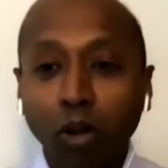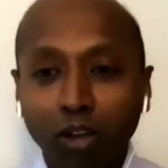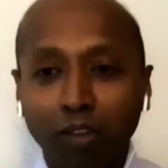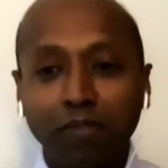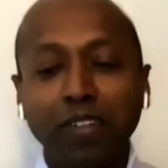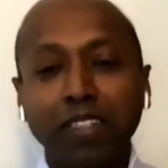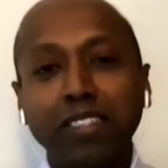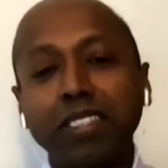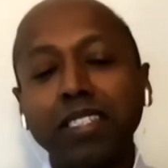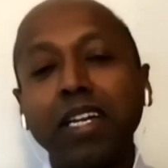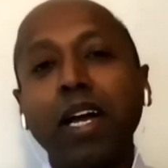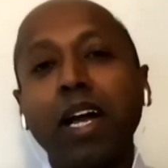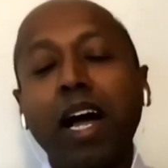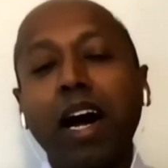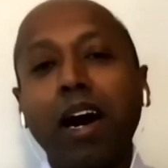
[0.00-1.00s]
of us
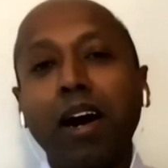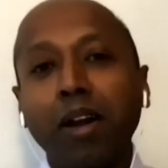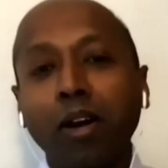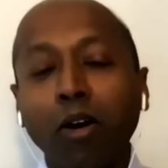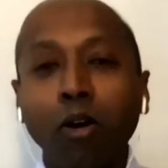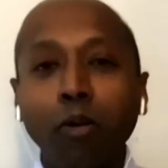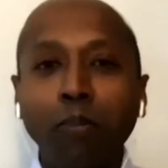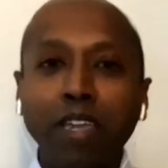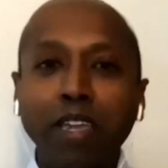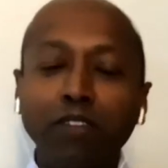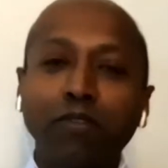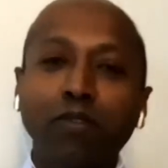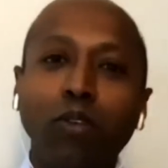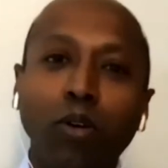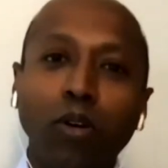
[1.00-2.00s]
are hoping
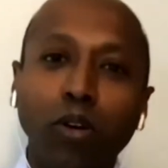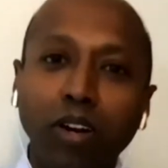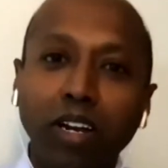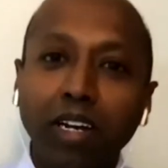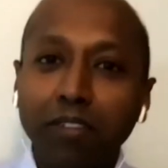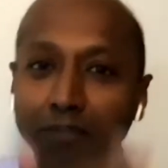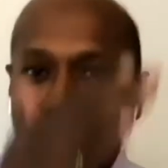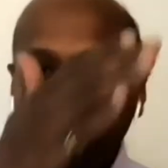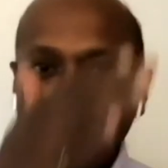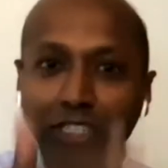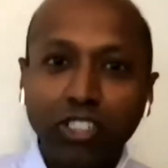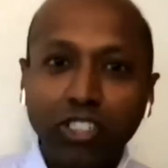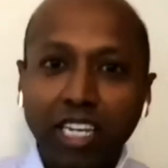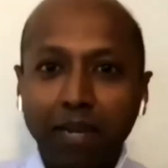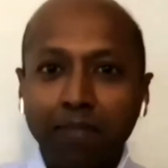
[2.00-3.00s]
for a
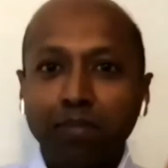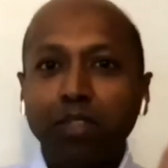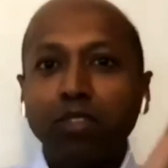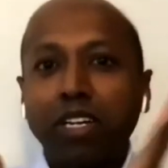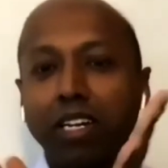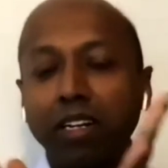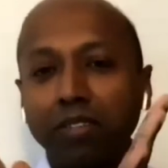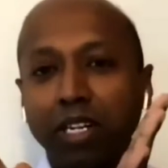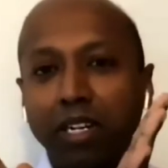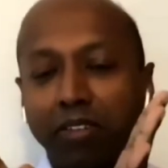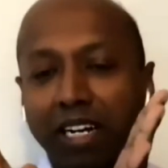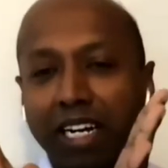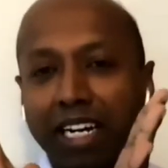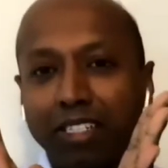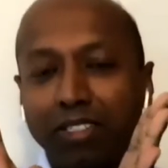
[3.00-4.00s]
V-shaped recovery,
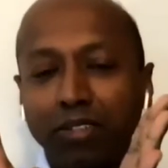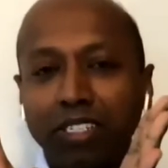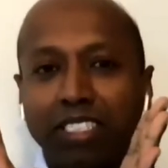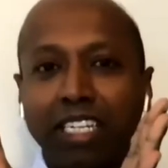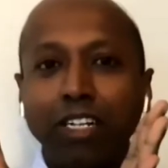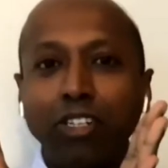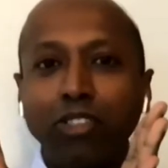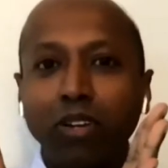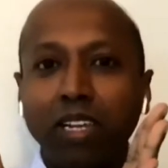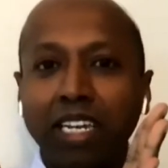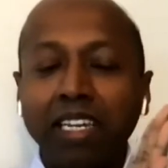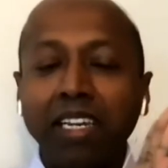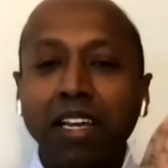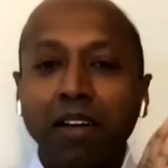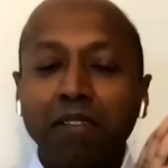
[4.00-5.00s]
right? So
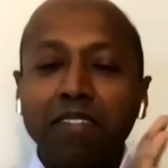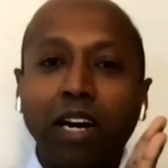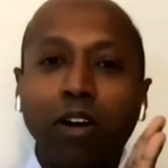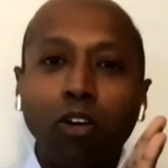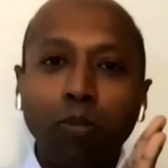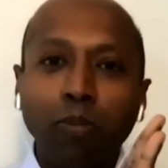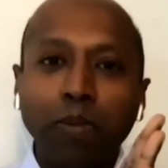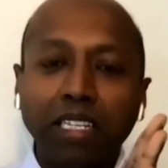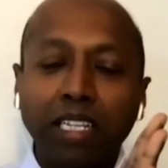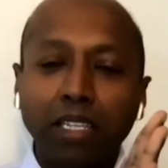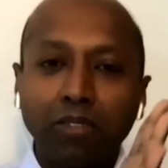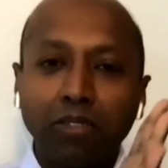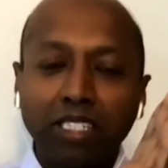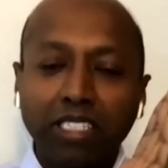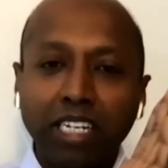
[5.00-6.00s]
essentially, we are hoping that
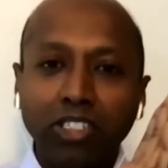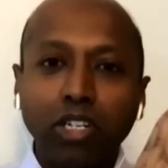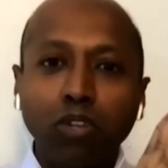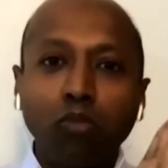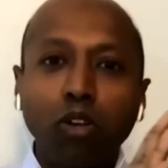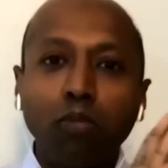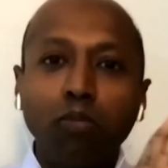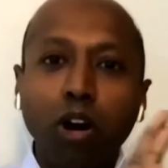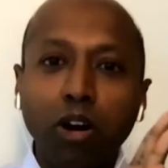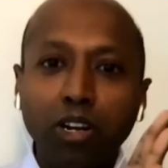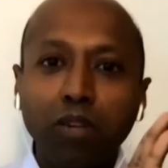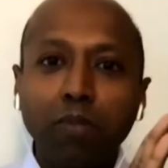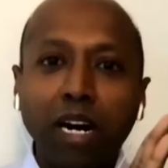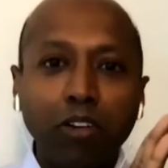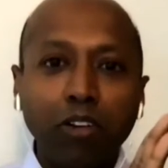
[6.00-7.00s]
the recession will
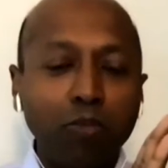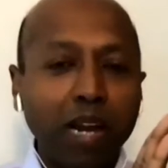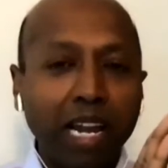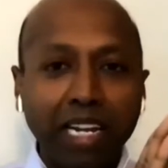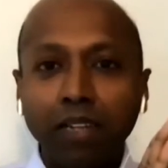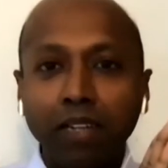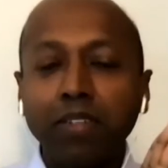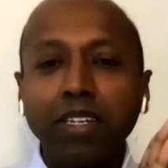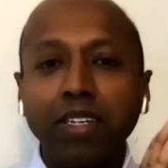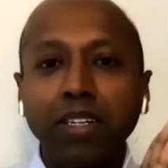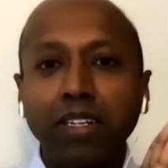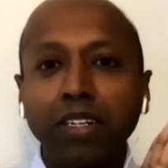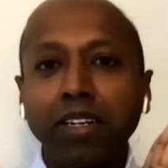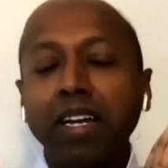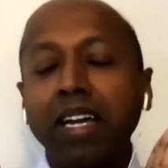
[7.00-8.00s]
bottom out by end of the
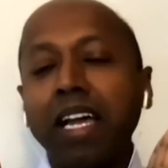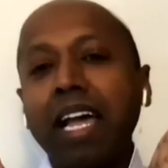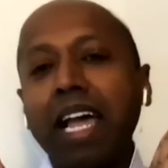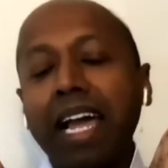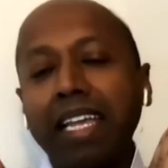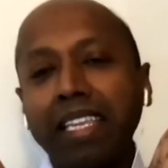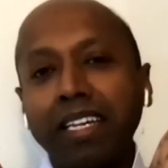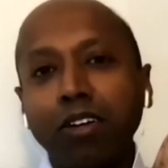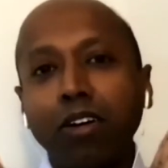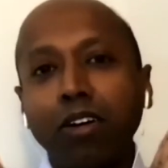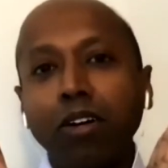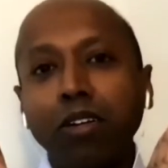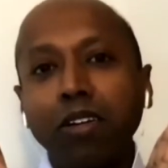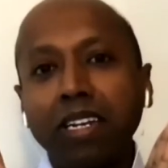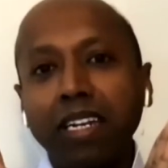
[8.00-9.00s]
year, and then
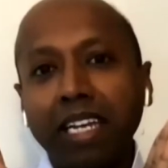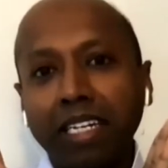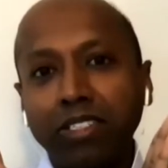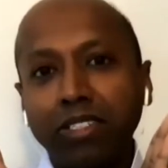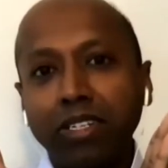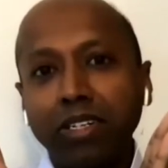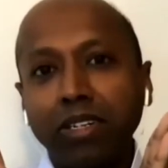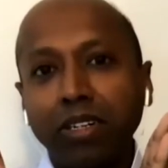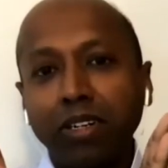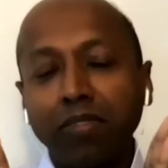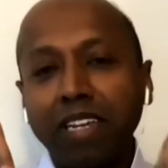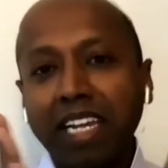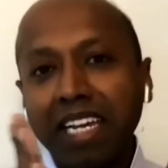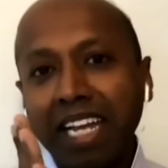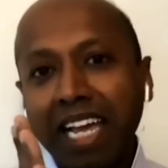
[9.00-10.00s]
early next year,
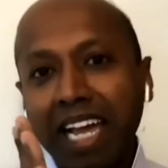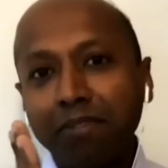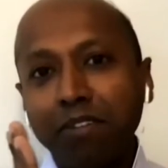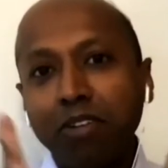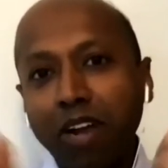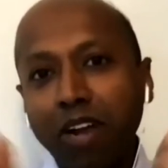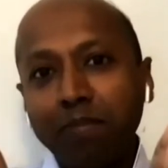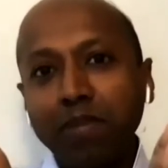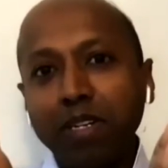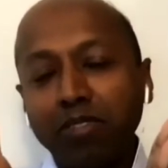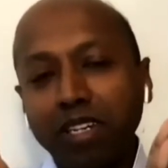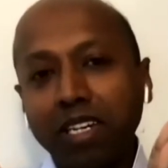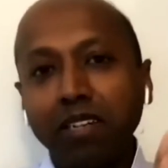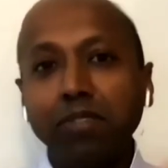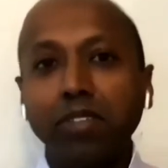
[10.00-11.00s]
we can have a rapid
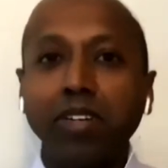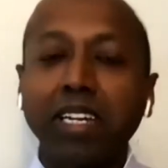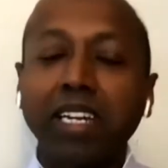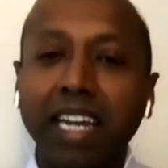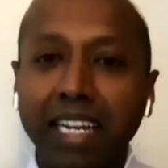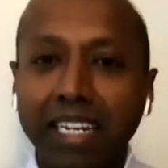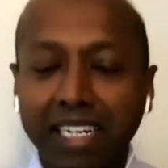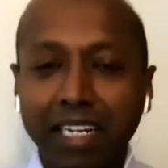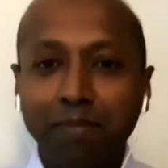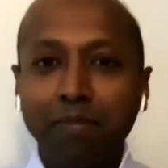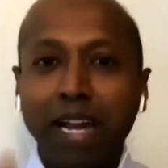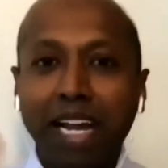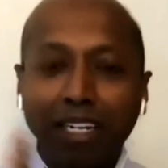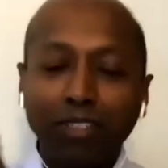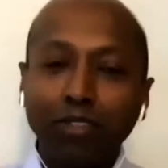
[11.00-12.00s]
recovery and get
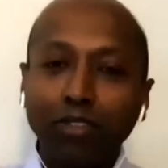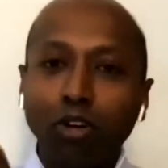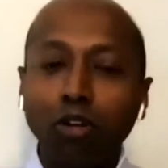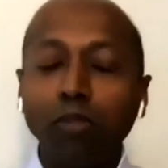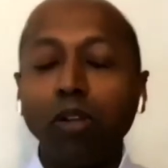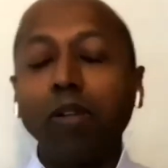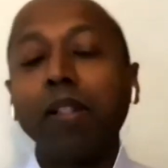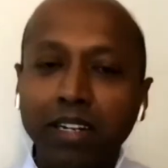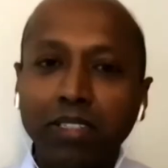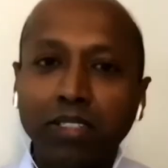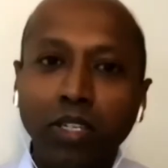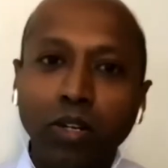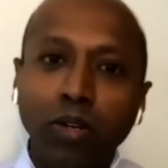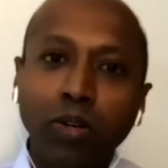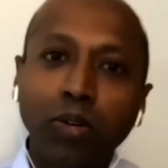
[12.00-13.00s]
back to normal. Mm.
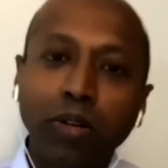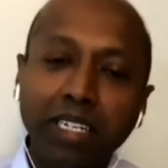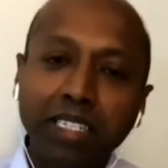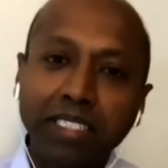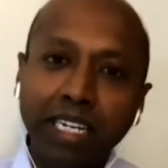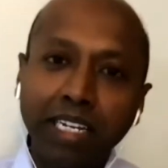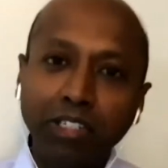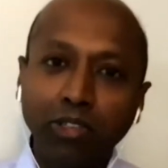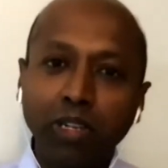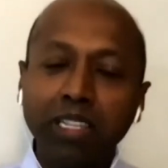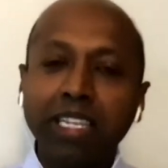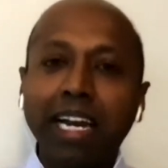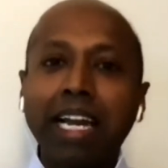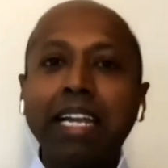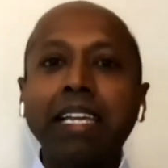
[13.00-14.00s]
So essentially,
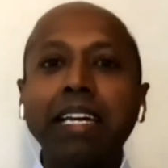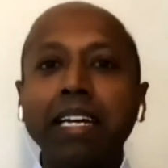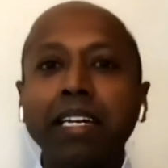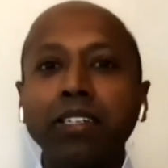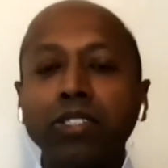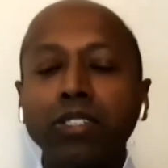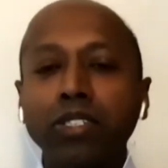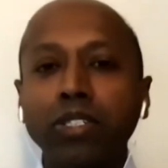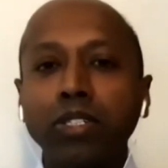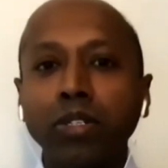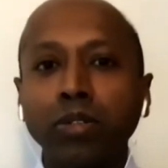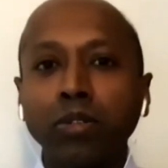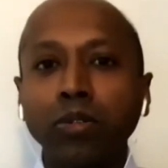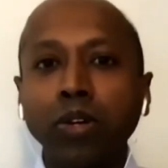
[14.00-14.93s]
the idea is to